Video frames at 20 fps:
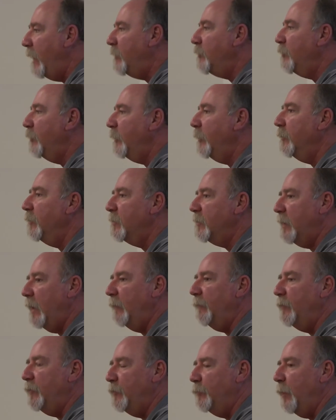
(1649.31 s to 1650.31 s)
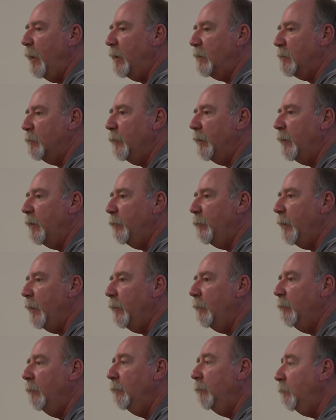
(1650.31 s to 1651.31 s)
Make sure you're as safe as you possibly
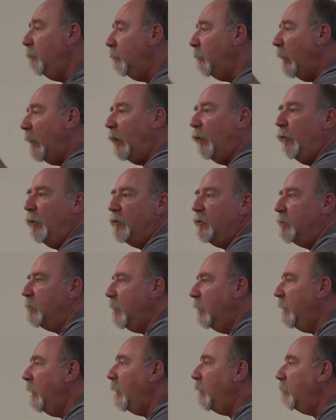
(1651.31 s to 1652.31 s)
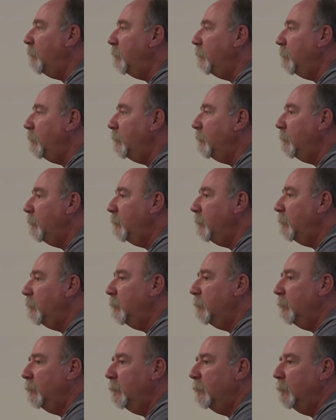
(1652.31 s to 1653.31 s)
can be. Any questions on that?
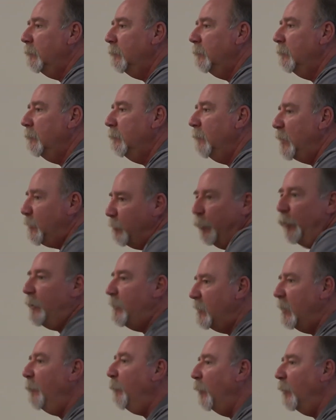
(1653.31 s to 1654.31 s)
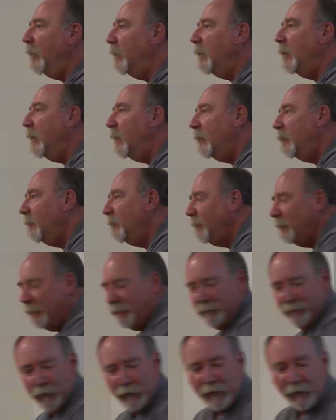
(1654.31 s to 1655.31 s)
It's pretty simple, isn't it?
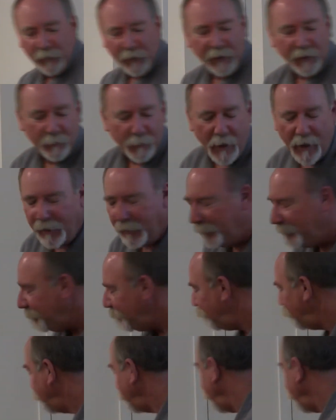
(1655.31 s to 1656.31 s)
When you think about it.